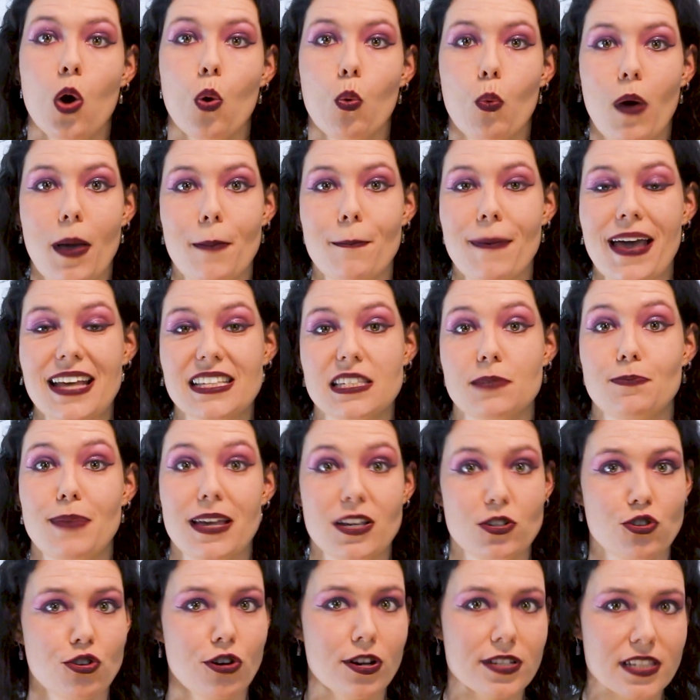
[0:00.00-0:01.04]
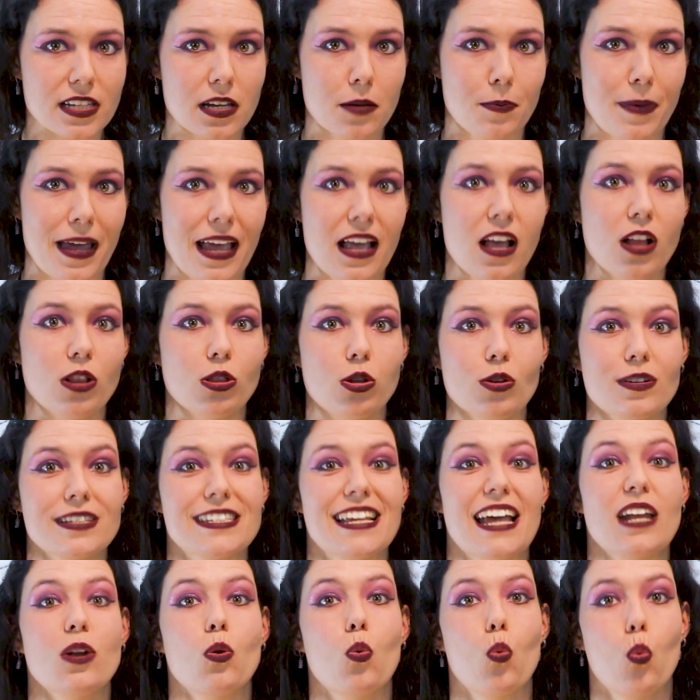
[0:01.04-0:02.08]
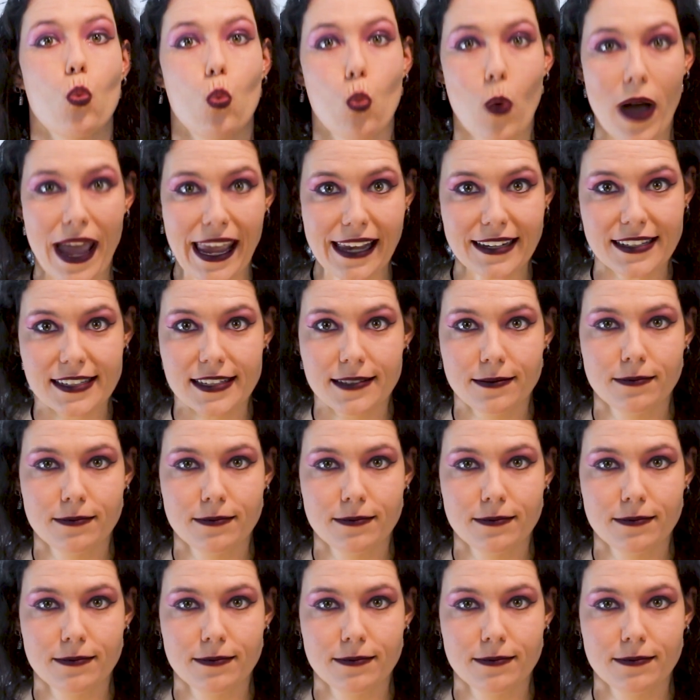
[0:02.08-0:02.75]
where mass spectroscopy looks at weight.